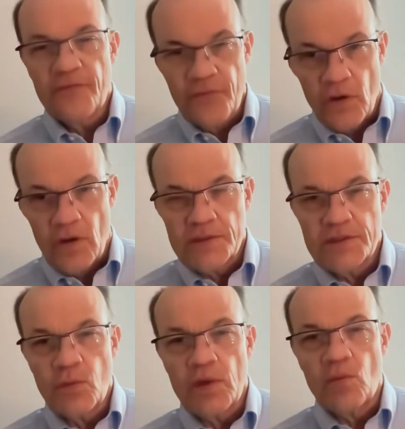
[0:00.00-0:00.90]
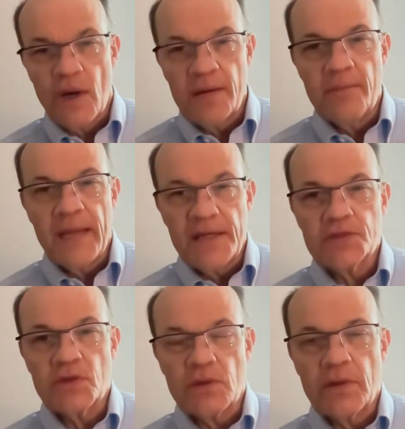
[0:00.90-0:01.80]
first. We want to make
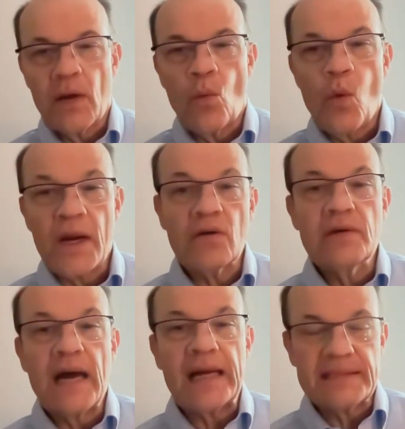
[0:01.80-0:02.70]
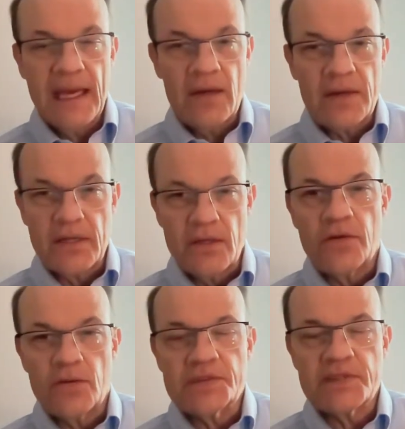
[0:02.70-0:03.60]
sure that we're not telling you to
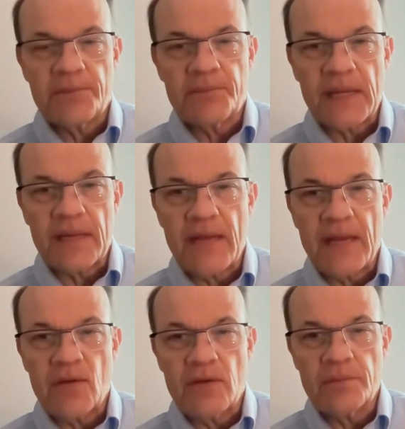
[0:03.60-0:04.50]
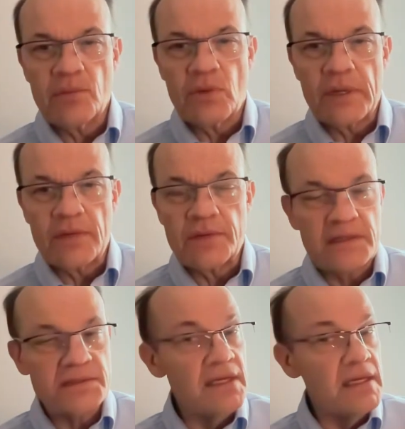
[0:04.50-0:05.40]
do something that your employer
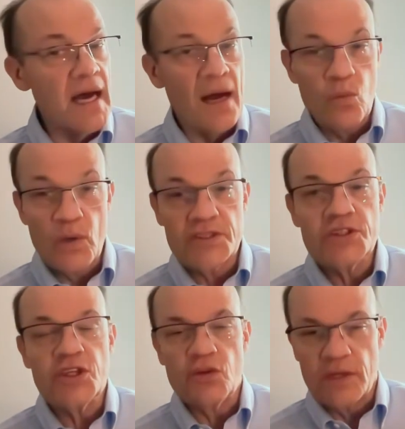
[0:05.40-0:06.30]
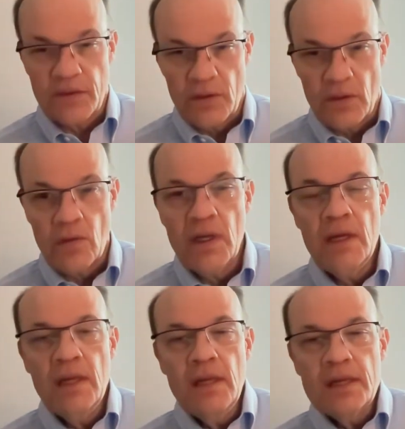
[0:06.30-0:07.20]
does not wish you to do.
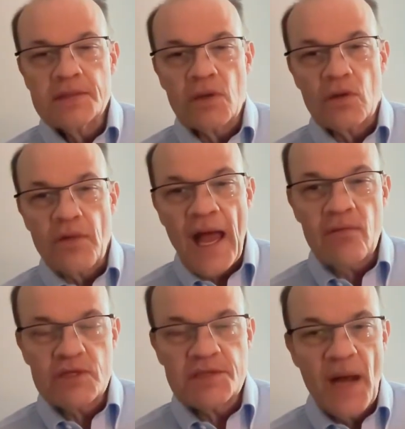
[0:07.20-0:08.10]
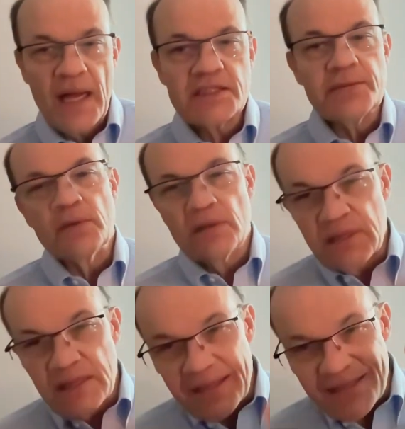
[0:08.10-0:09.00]
So that
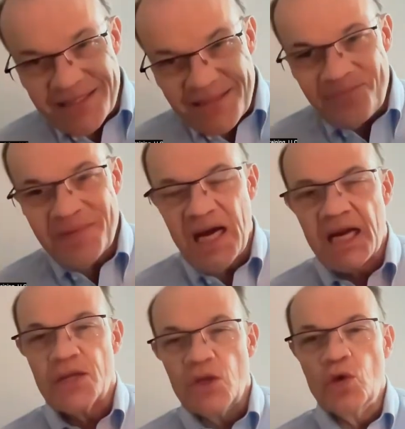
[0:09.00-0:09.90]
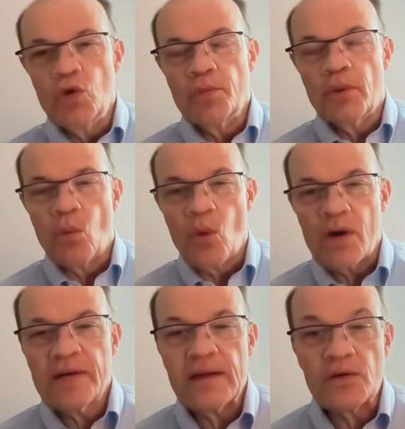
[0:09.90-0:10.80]
responsibility is on you, but
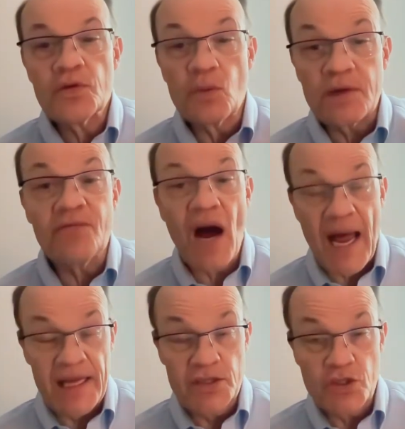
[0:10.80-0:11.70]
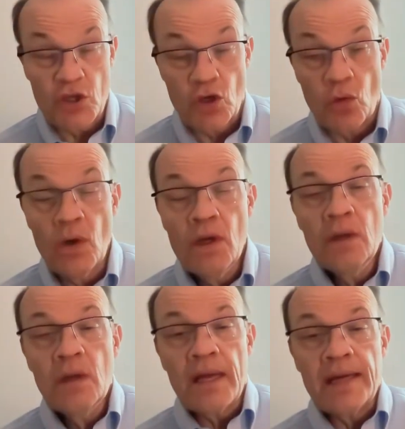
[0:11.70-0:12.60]
we're here to advise you
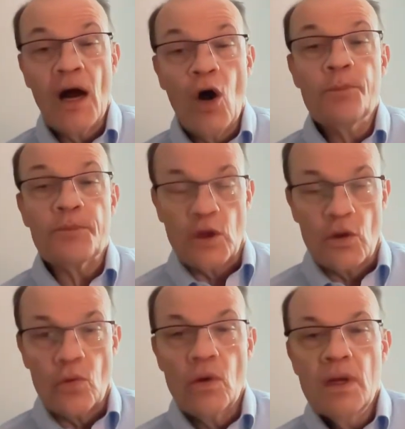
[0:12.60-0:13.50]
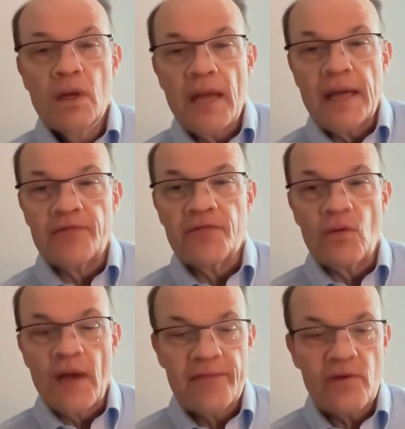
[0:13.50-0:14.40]
and help you. And if
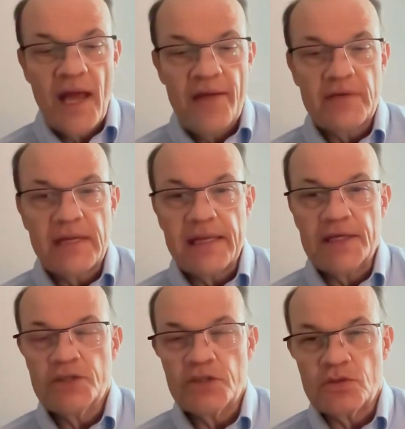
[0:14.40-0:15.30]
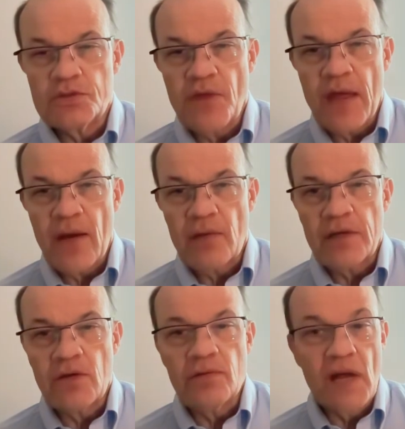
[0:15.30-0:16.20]
you ever have any issues there and
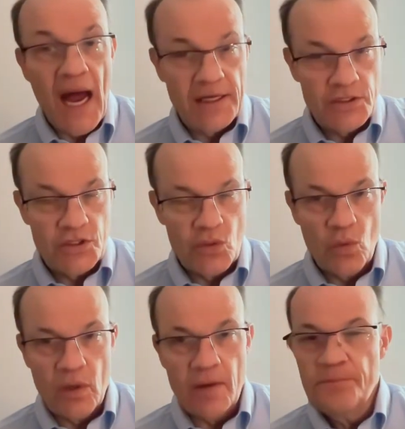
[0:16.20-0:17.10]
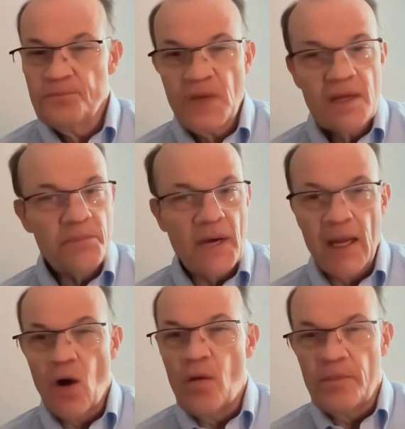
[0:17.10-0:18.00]
you're not sure, by
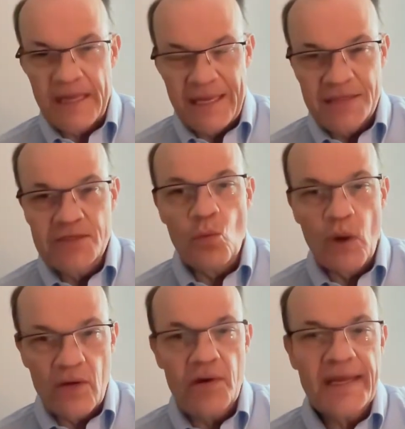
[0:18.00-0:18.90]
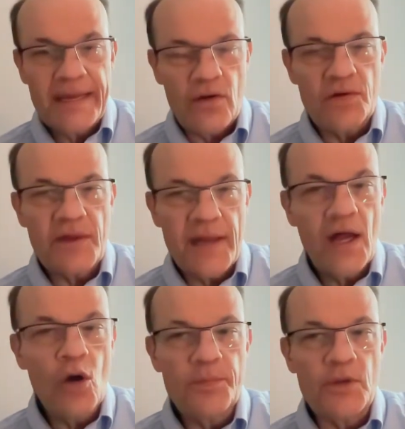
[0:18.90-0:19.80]
all means, we're here to
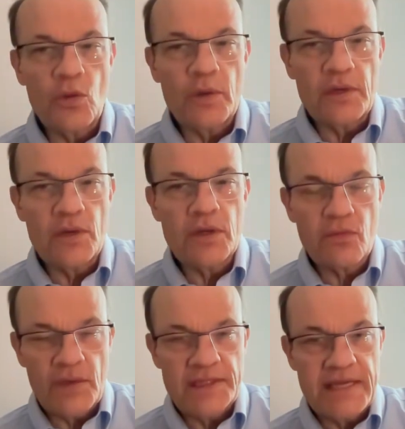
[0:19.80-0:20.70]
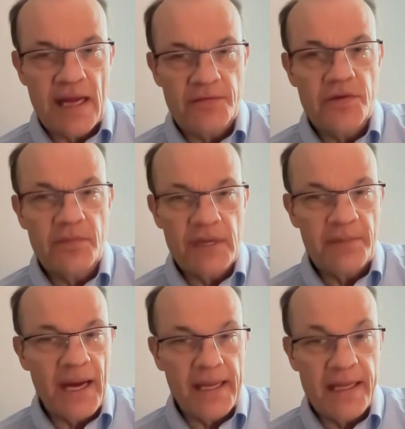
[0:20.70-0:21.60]
help you, and you can reach out to me
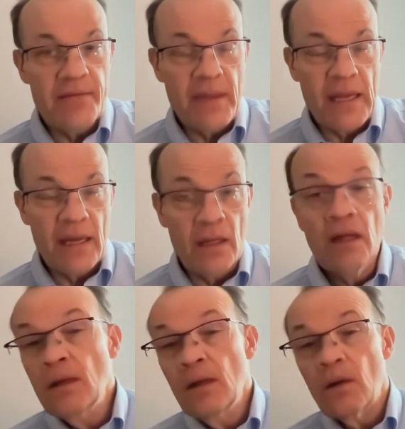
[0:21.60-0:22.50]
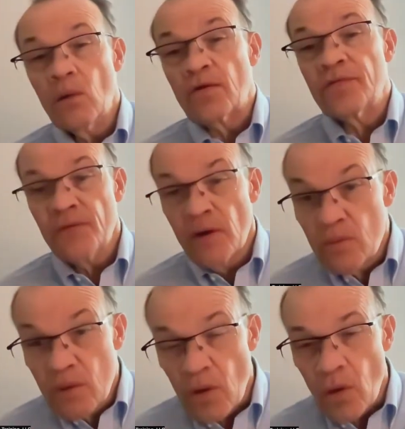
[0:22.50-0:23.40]
by email or
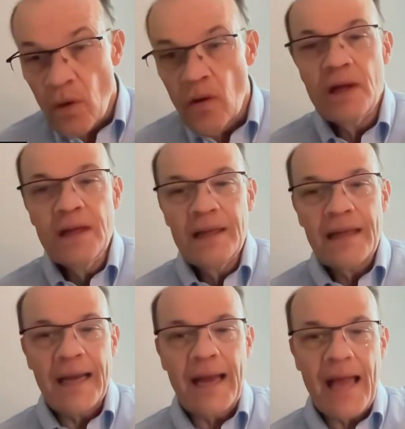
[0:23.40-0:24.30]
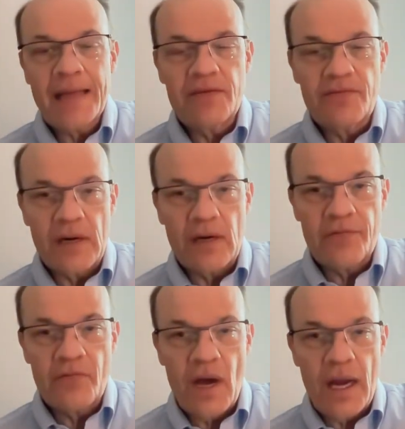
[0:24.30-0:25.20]
phone call, and I can
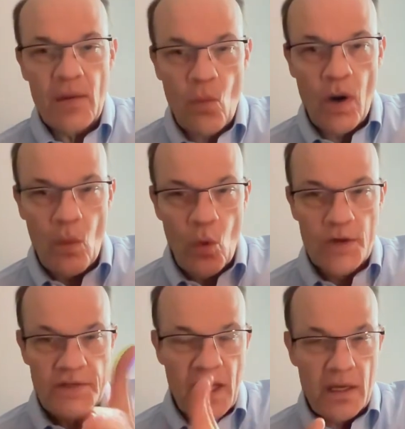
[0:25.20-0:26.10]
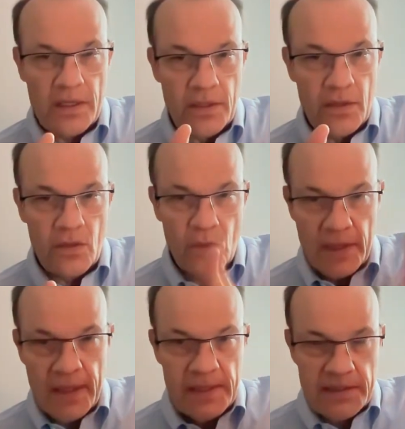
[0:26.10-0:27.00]
verify what we're telling you
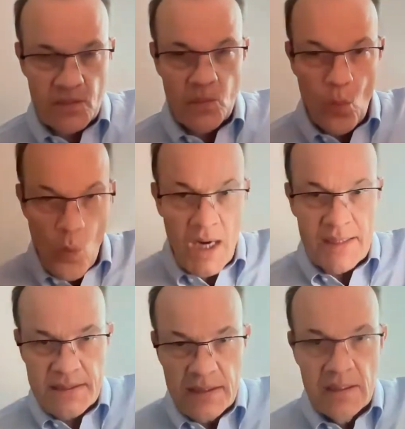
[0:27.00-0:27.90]
is what